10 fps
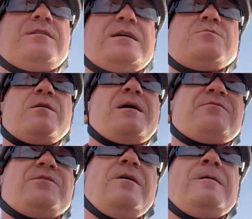That's what I'm
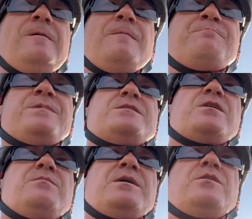after. It's
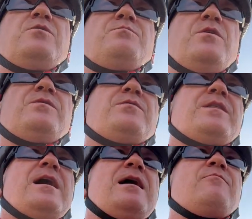going to be a good month for
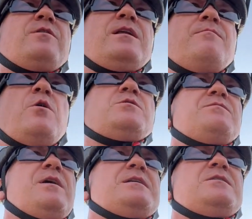that. I'm really
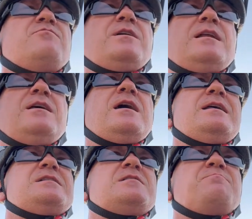motivated, really
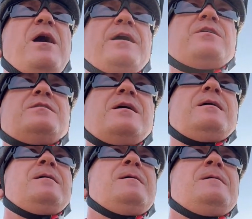inspired,
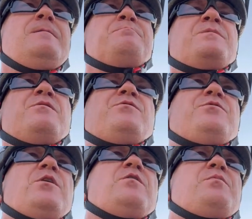and
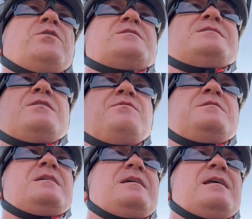full of
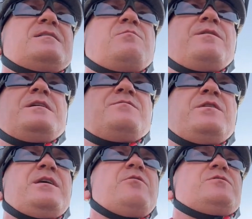positivity. And that's what these
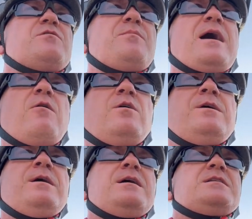videos are about.
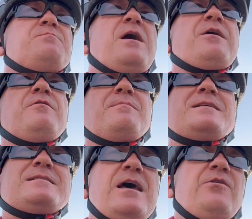Inspiring
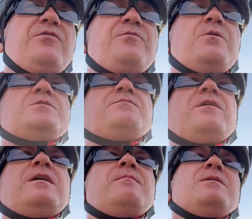myself,
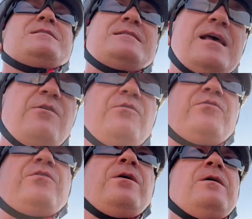motivating
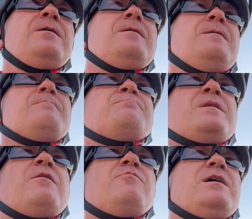myself,
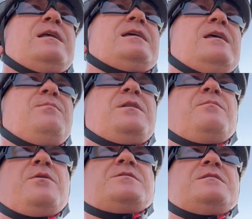and really keeping the
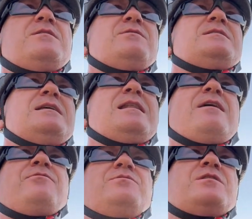positivity
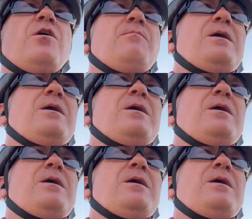levels up